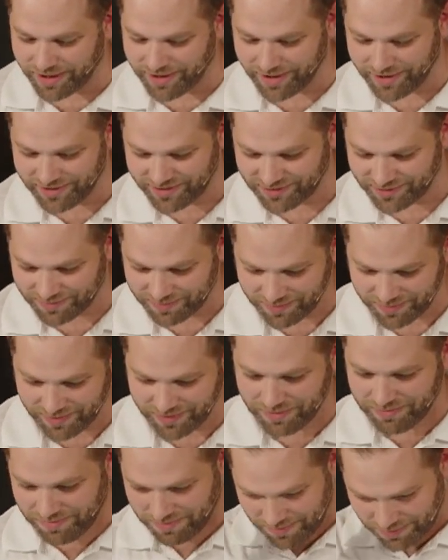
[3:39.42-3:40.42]
because
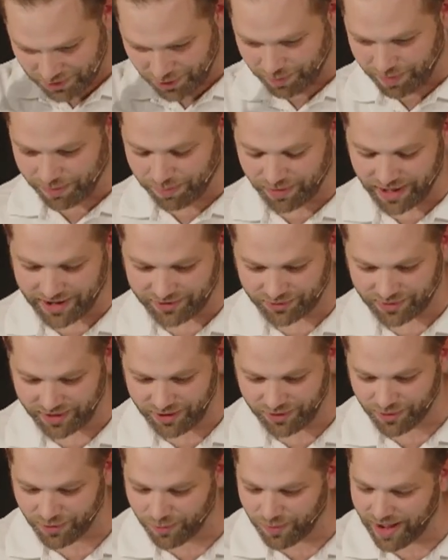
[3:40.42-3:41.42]
you'll be blessed
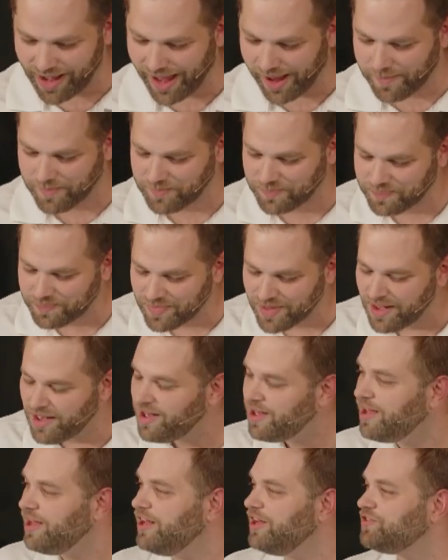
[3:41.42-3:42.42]
either way.
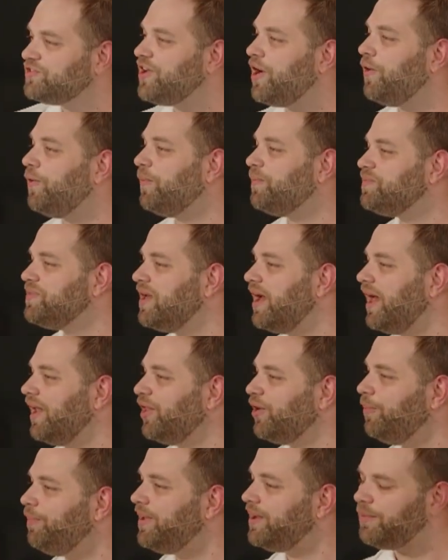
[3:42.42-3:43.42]
So a
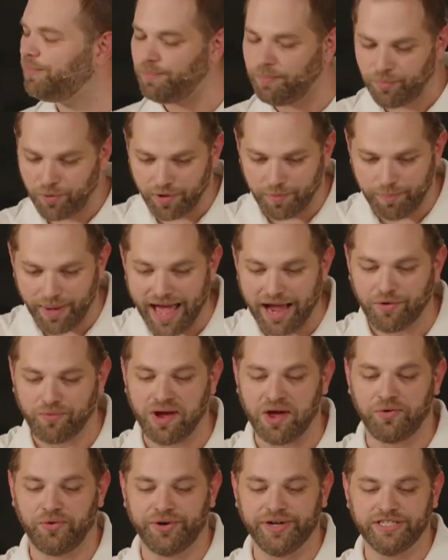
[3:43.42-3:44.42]
little bit of more
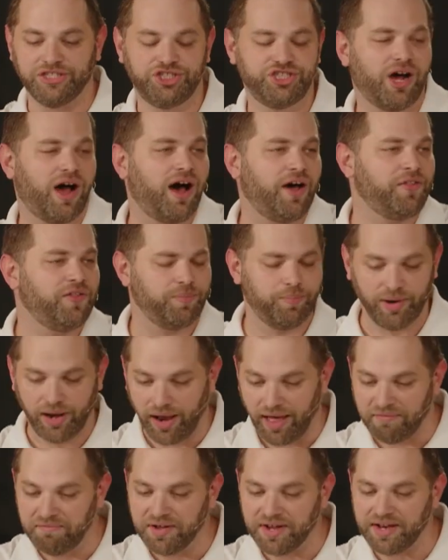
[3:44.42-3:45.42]
background on it. John the
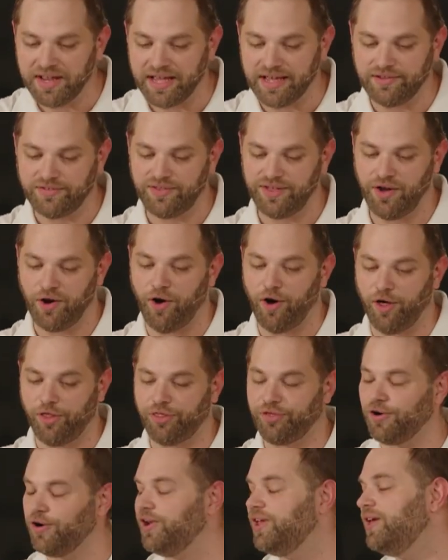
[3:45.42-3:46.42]
Beloved is the
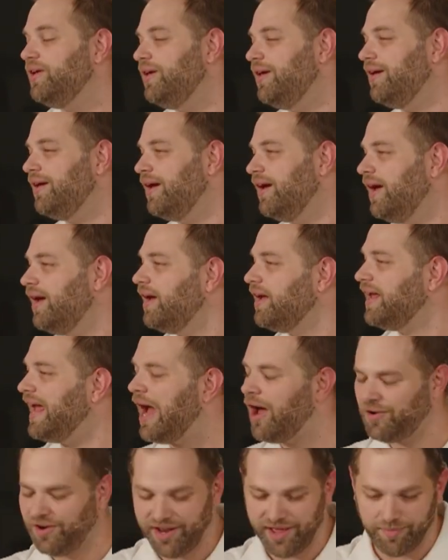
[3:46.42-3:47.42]
author. He
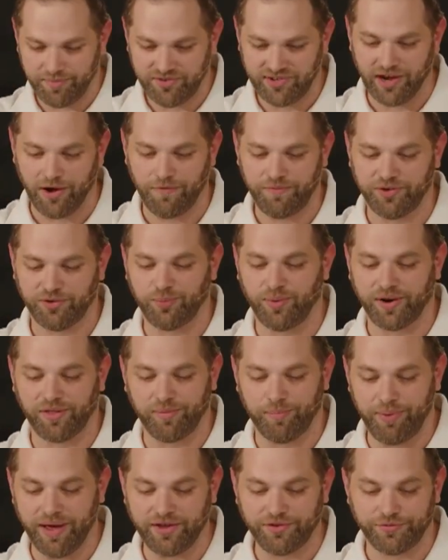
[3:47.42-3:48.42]
counted himself as one
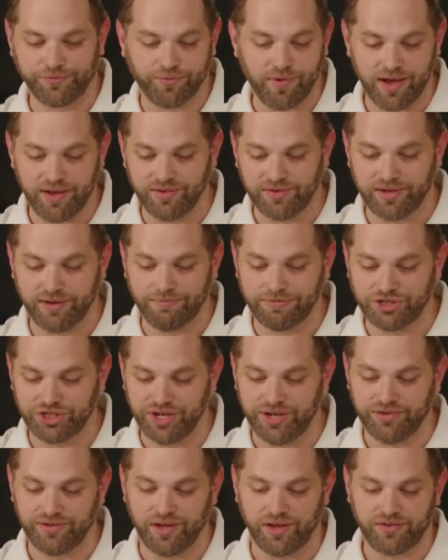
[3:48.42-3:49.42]
of the best friends of
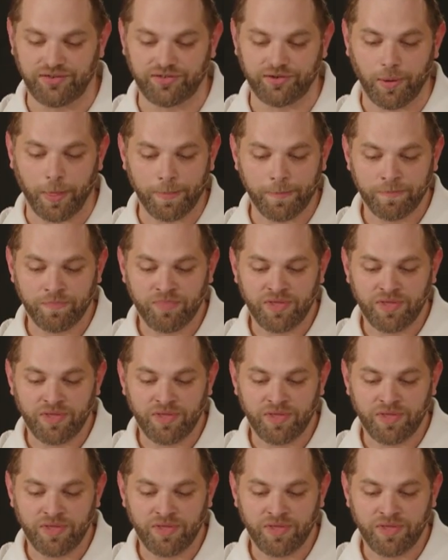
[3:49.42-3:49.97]
Jesus.